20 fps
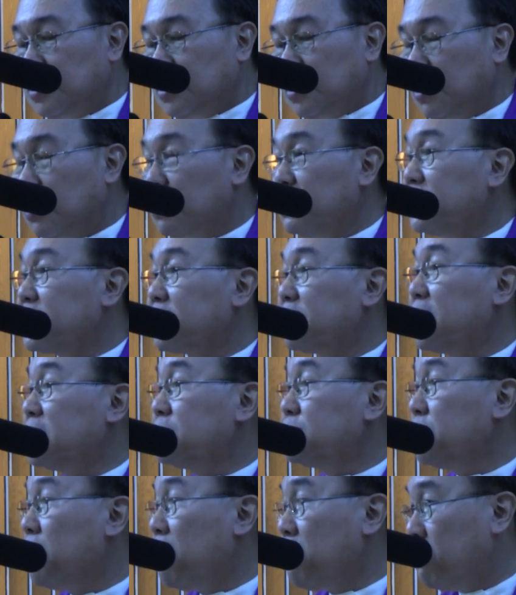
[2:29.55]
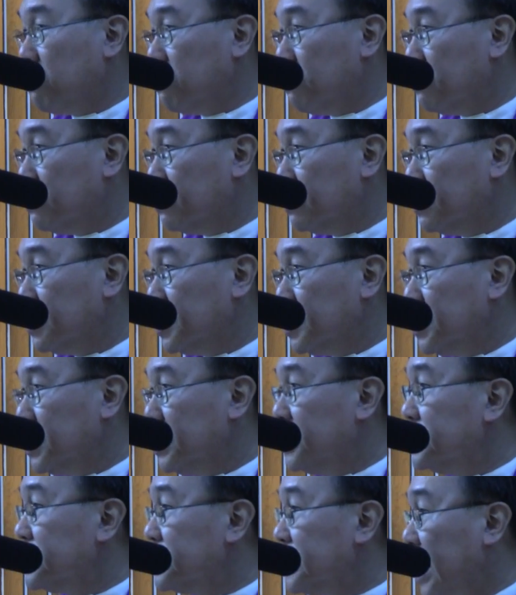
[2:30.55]
Loy Krathong
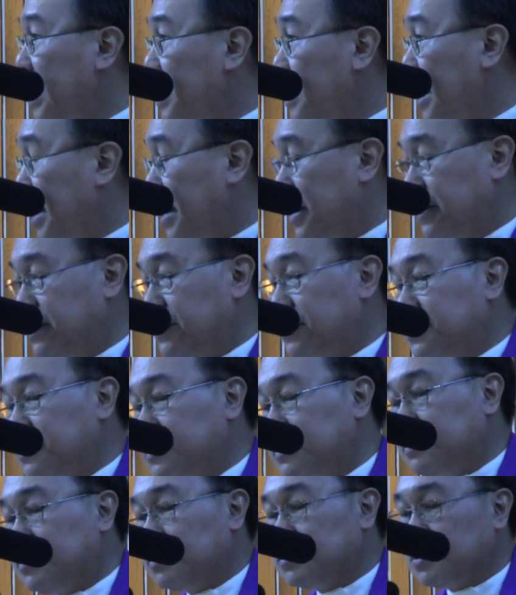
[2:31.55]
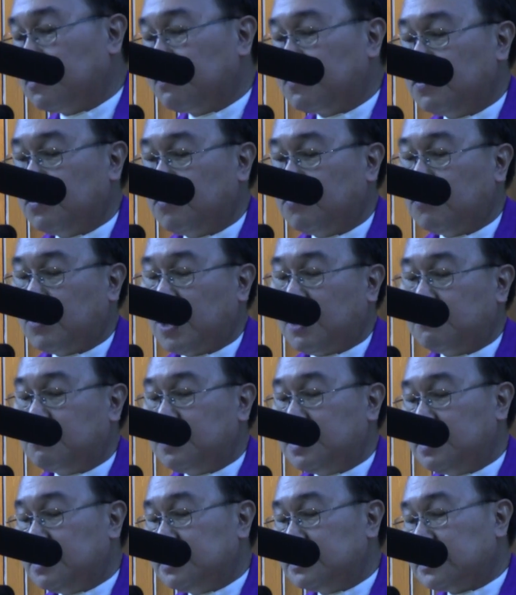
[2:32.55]
in Thailand. Those of you who have
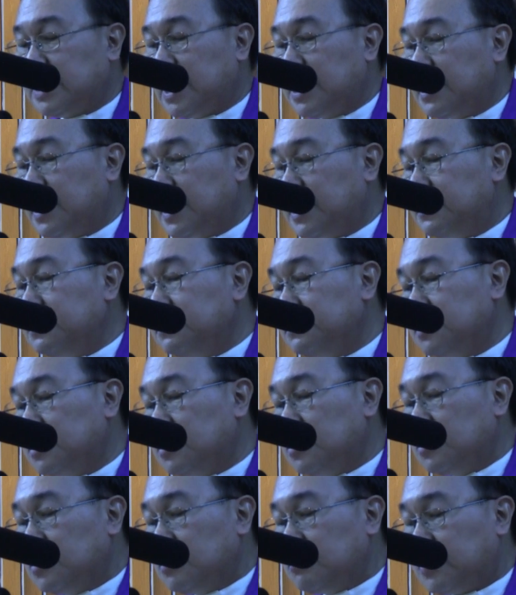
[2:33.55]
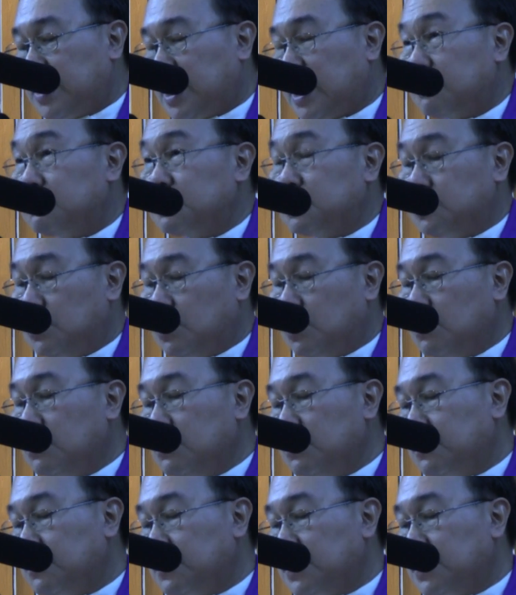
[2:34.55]
been in Thailand perhaps know.